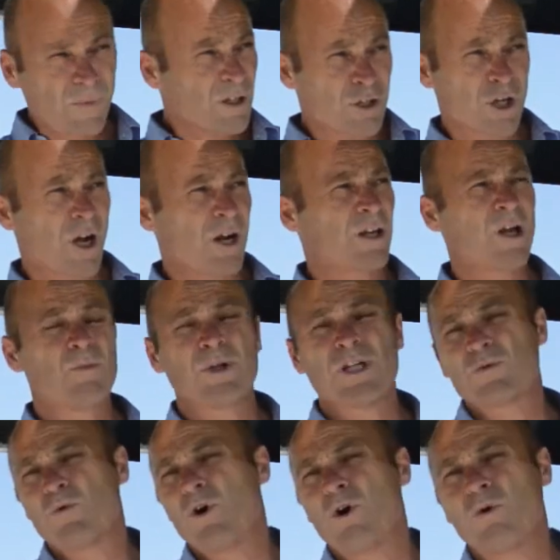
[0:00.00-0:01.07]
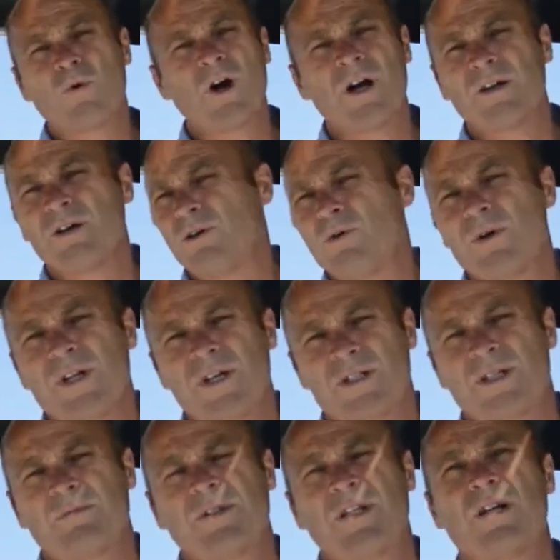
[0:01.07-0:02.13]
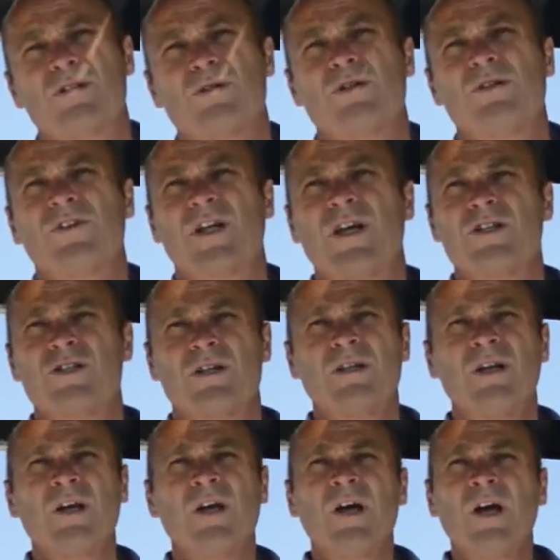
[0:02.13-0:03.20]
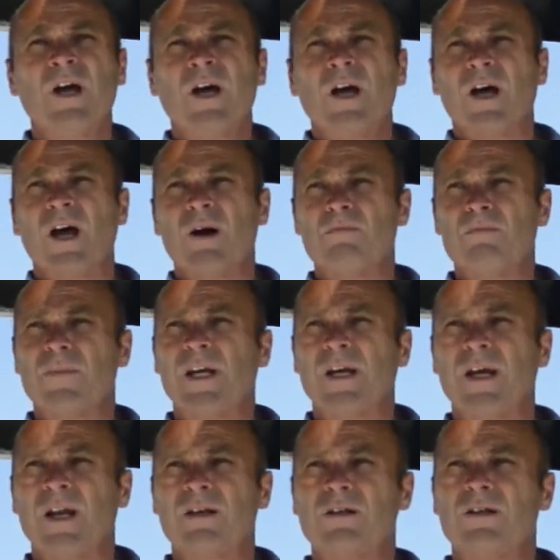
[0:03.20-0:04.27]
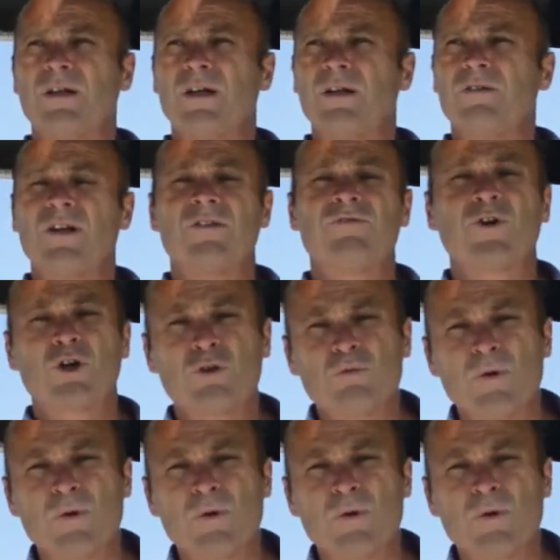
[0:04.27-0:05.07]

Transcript: Charter companies worldwide are already accepting our certification, and for good